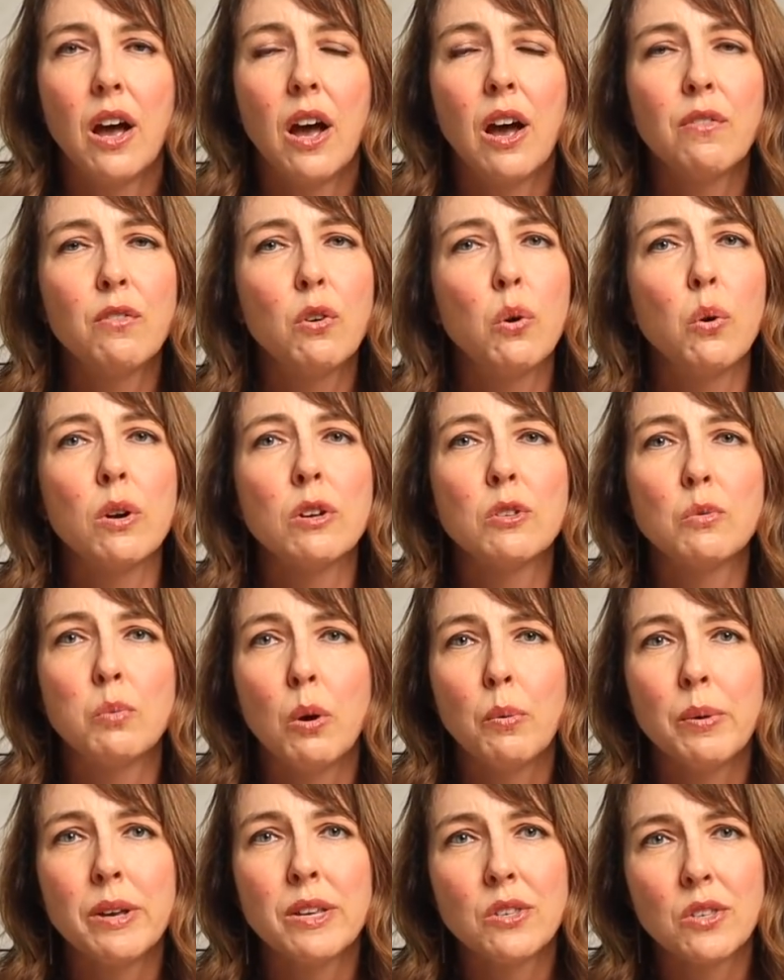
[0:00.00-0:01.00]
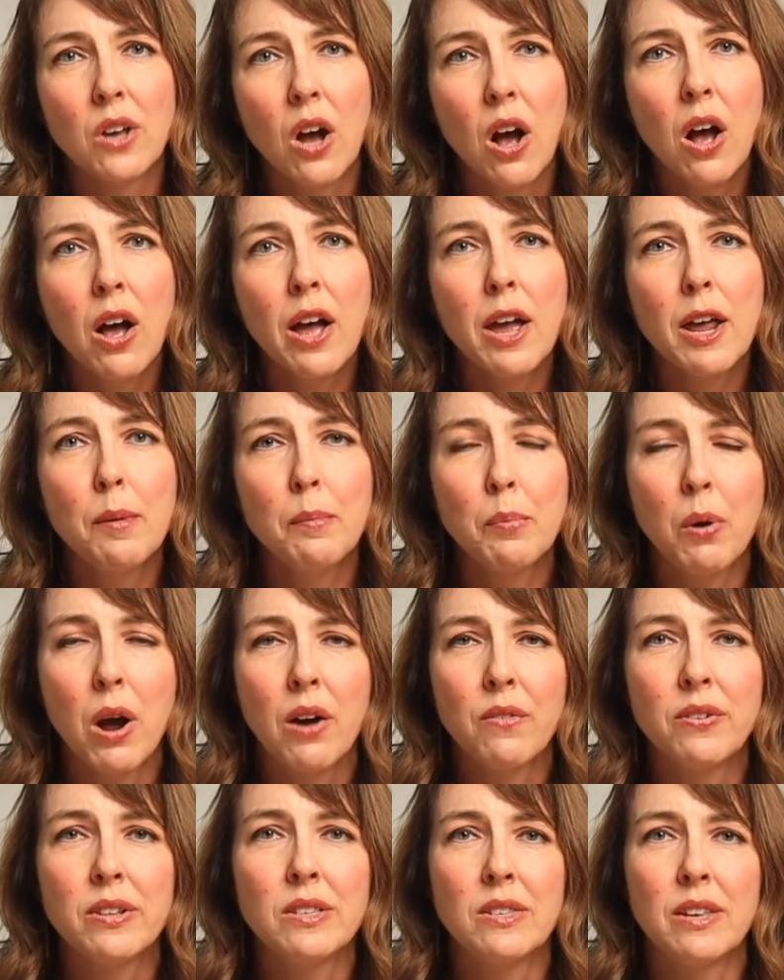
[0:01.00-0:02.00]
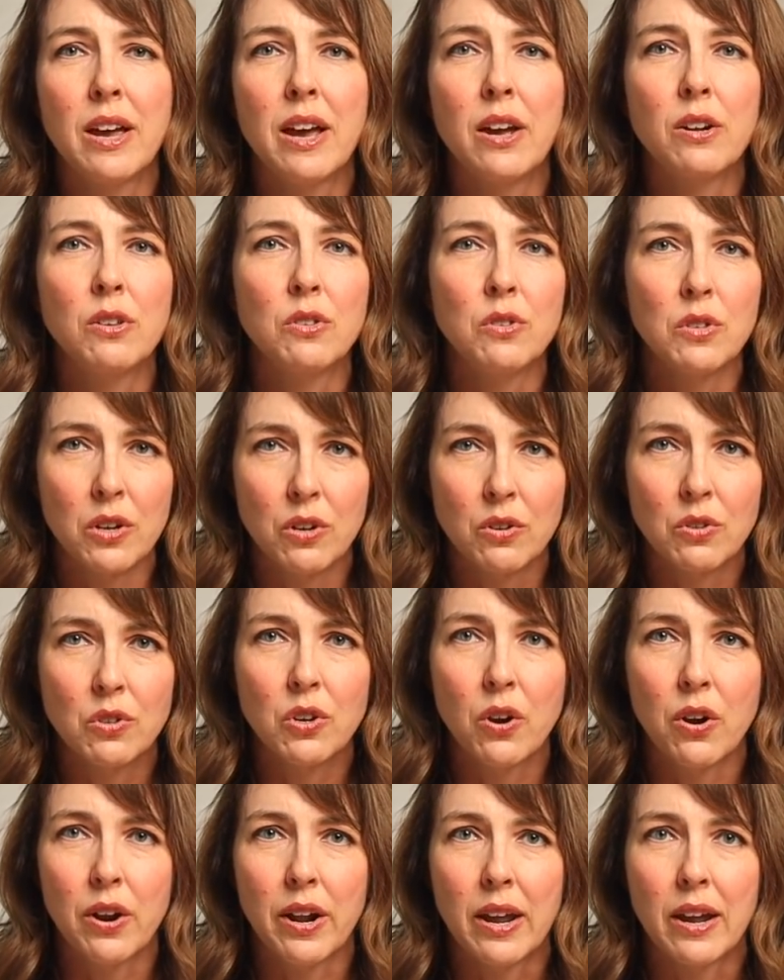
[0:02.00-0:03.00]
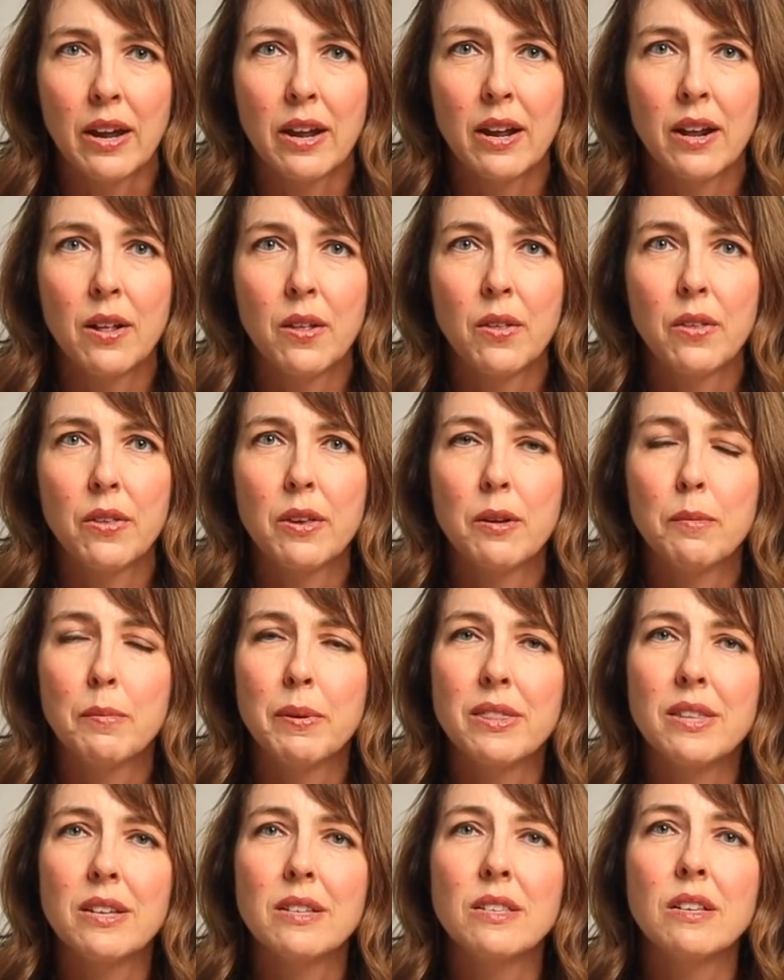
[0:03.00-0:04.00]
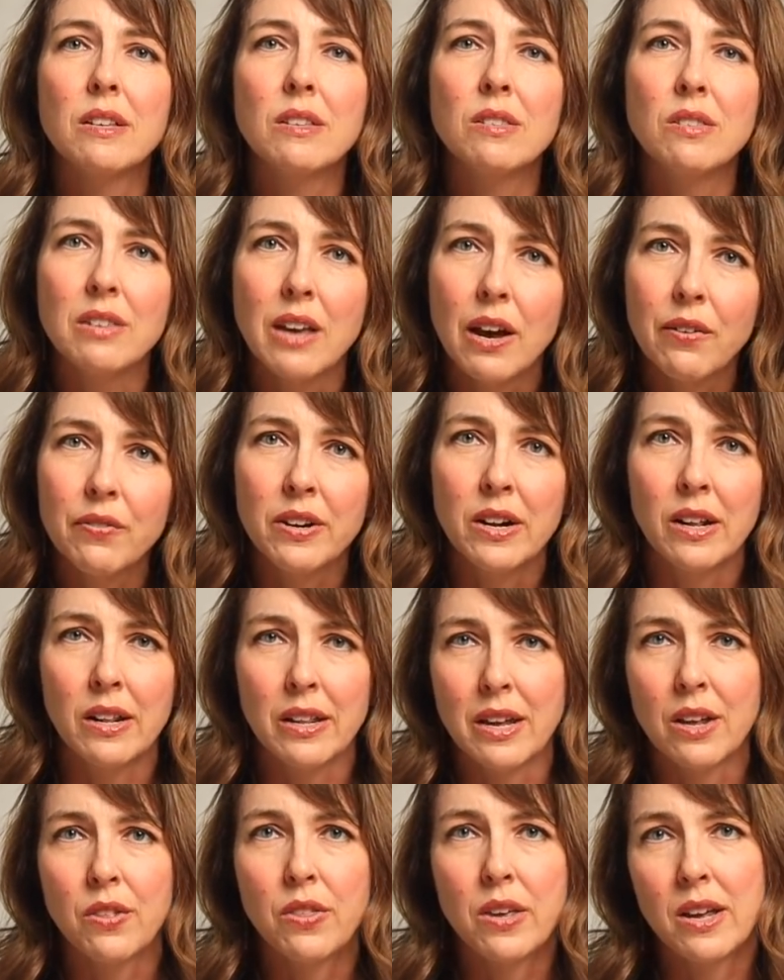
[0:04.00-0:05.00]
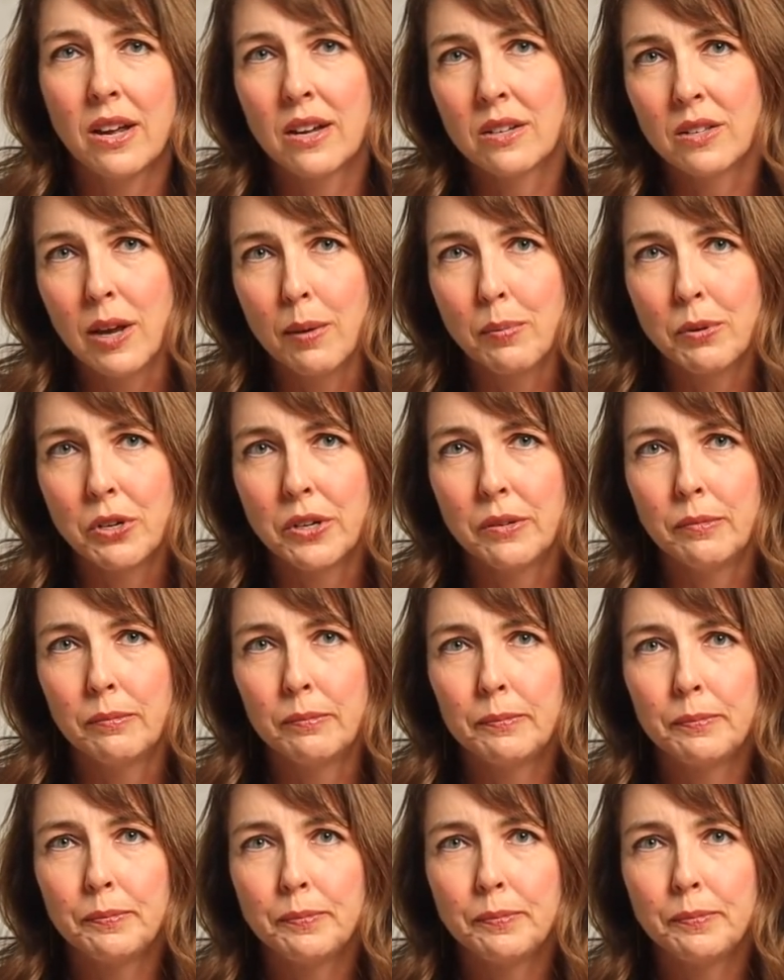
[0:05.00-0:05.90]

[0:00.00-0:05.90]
Of course, what we saw in Provincetown is concerning, but this is definitely the exception.